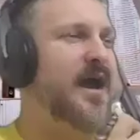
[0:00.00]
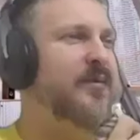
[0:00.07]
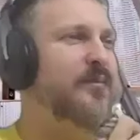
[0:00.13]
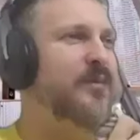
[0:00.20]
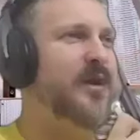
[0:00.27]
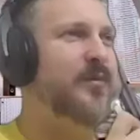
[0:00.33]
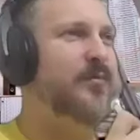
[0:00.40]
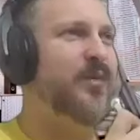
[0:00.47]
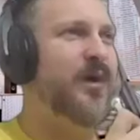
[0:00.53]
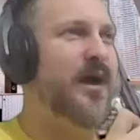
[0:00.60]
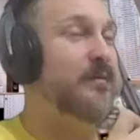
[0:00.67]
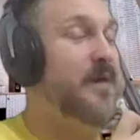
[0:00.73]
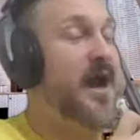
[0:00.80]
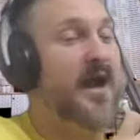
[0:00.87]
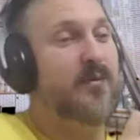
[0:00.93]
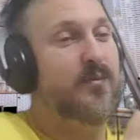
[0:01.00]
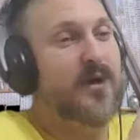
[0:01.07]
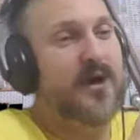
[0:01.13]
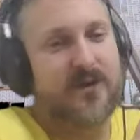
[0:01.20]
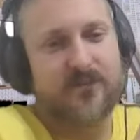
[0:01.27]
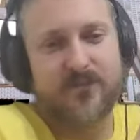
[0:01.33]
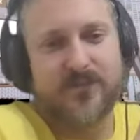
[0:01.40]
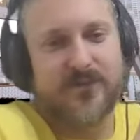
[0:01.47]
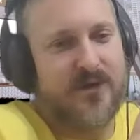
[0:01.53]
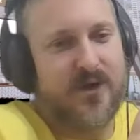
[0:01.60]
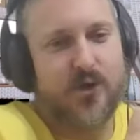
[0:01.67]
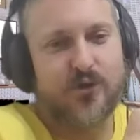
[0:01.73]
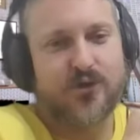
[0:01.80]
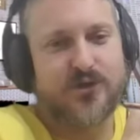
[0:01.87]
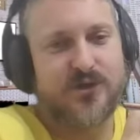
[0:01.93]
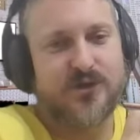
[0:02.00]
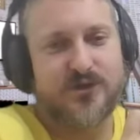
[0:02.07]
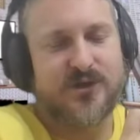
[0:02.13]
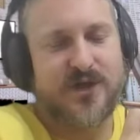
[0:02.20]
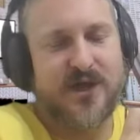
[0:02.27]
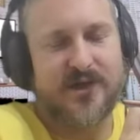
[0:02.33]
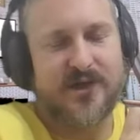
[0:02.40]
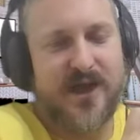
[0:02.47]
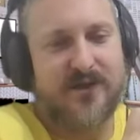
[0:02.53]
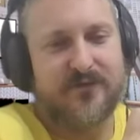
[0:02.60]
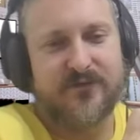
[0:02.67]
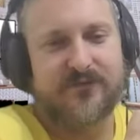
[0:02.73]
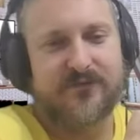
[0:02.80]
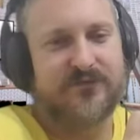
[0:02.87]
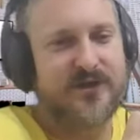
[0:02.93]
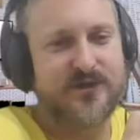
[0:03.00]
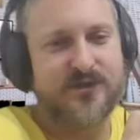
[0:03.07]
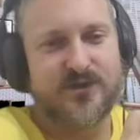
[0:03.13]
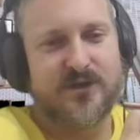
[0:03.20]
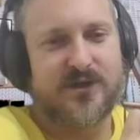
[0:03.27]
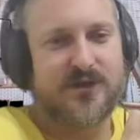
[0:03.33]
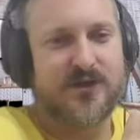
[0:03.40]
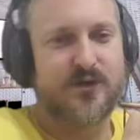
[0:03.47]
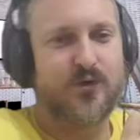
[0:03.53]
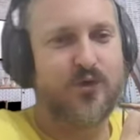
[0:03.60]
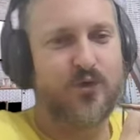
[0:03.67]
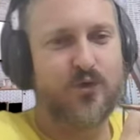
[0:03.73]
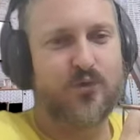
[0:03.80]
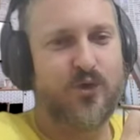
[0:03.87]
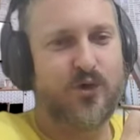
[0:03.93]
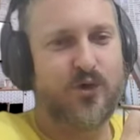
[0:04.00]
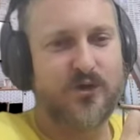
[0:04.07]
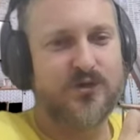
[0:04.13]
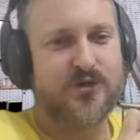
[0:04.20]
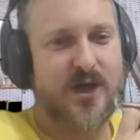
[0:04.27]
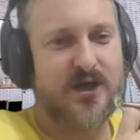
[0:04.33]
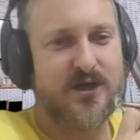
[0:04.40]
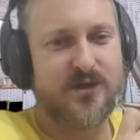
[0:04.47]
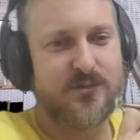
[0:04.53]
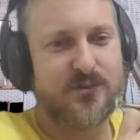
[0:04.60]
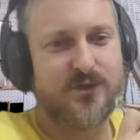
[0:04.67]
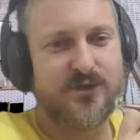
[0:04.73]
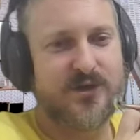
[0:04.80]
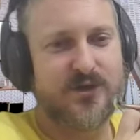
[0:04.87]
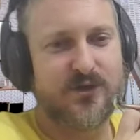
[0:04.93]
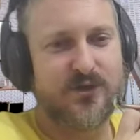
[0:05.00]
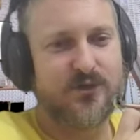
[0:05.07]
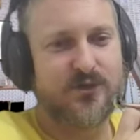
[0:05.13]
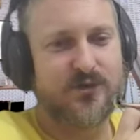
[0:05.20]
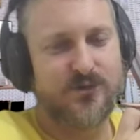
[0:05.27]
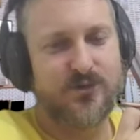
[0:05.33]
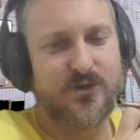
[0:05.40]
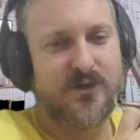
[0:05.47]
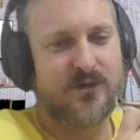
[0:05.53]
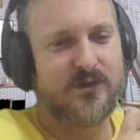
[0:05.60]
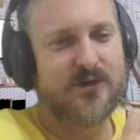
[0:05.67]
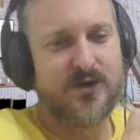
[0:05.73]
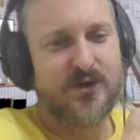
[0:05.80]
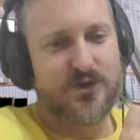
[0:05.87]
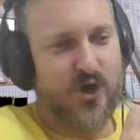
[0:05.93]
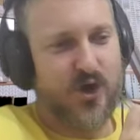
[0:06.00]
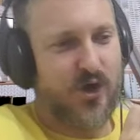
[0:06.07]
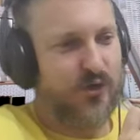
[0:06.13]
a bit, but hey man, who's to say they haven't fixed it and it all works 100% good as well. So